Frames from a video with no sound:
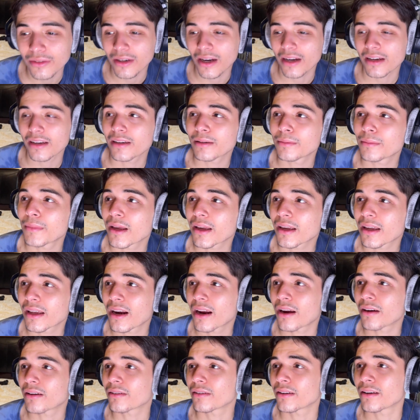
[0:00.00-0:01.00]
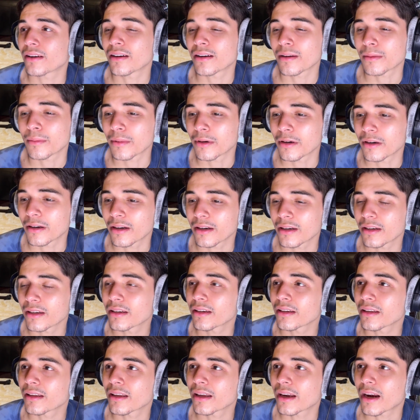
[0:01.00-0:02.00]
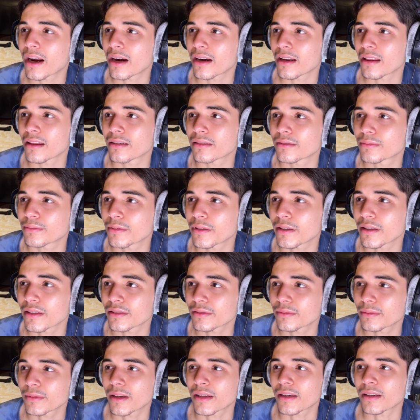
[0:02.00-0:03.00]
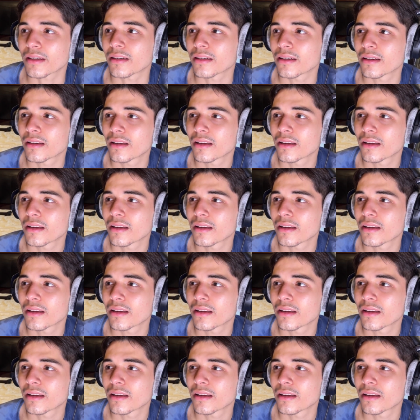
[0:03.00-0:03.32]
I need to make it out of here, bro. I need to get out of this place, man.